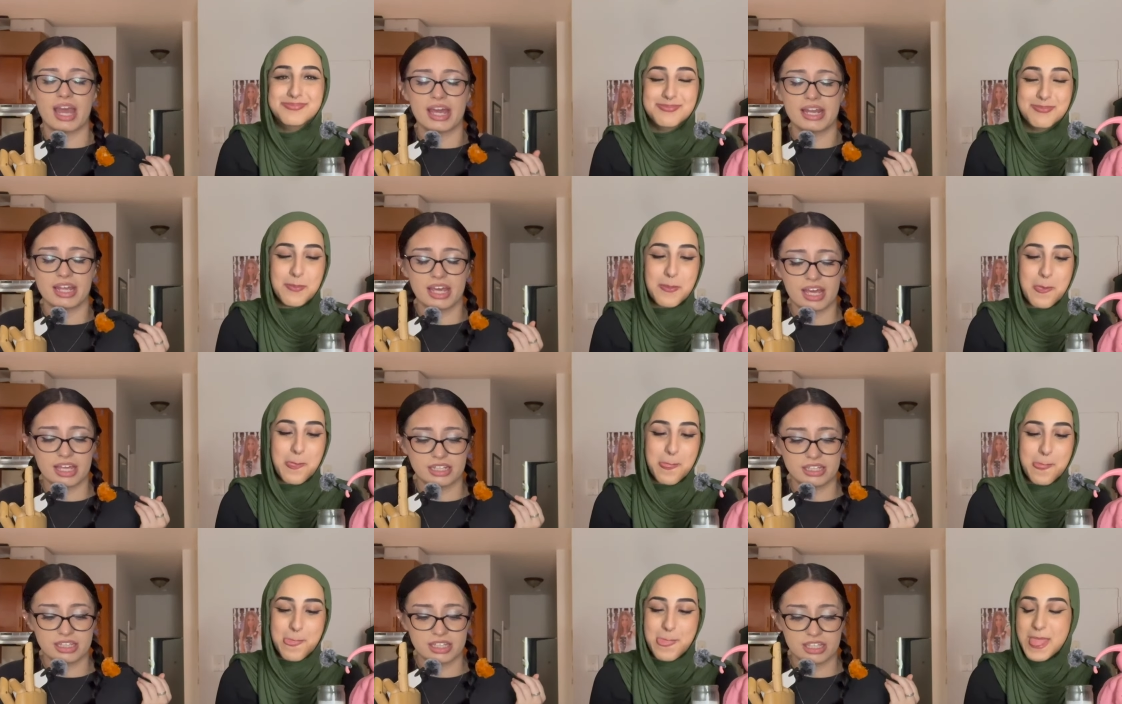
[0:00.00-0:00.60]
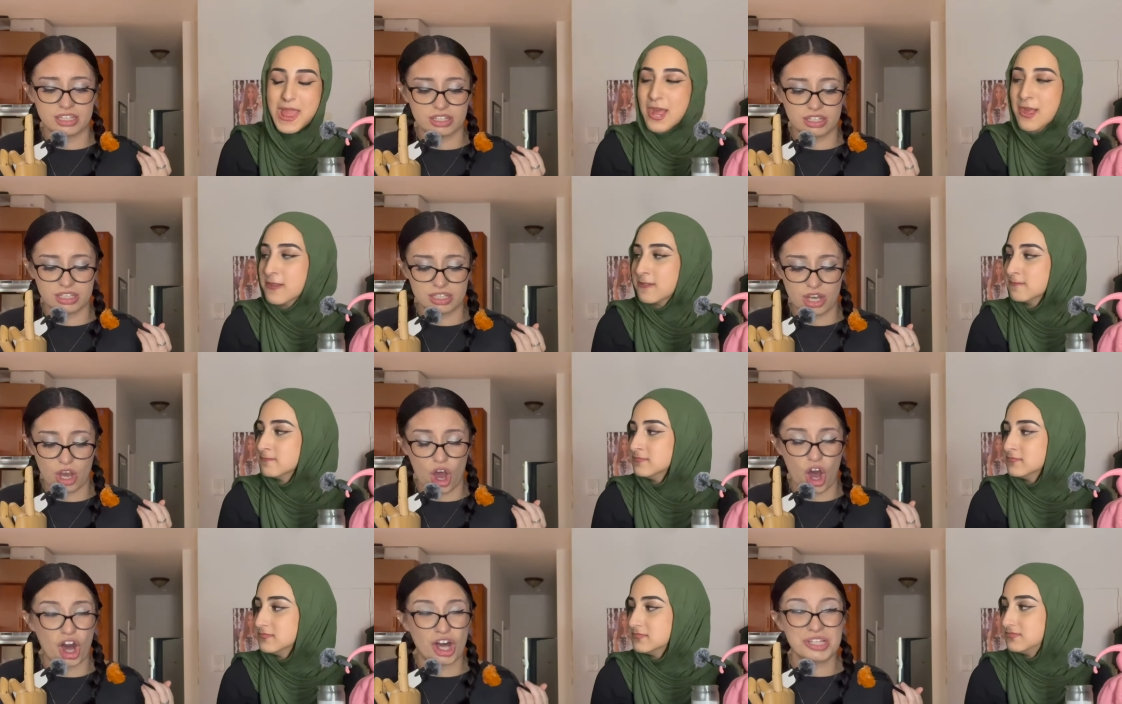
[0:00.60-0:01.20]
Speaker 1: And then
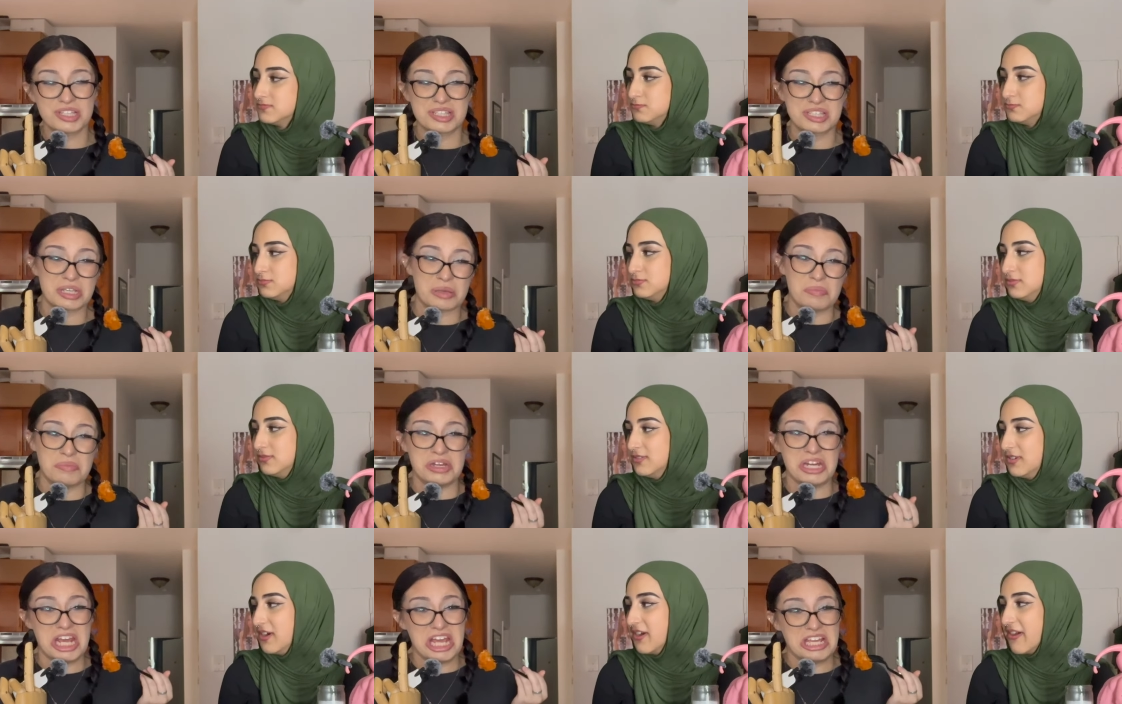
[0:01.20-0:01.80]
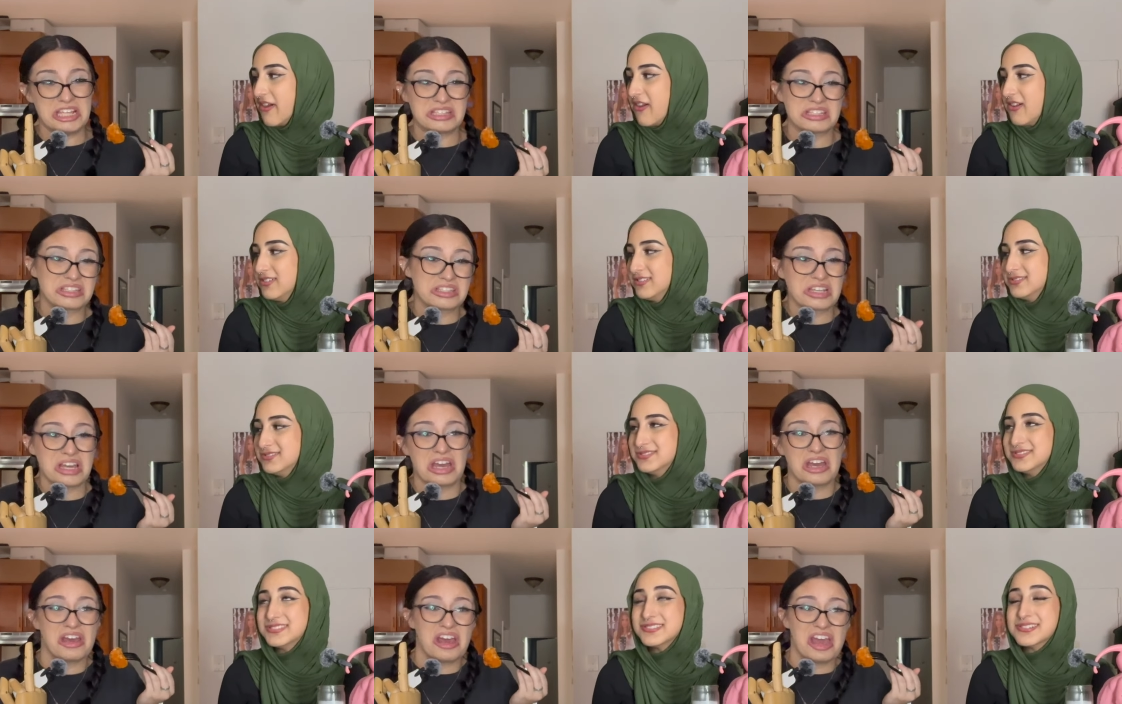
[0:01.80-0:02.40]
the awesomeness,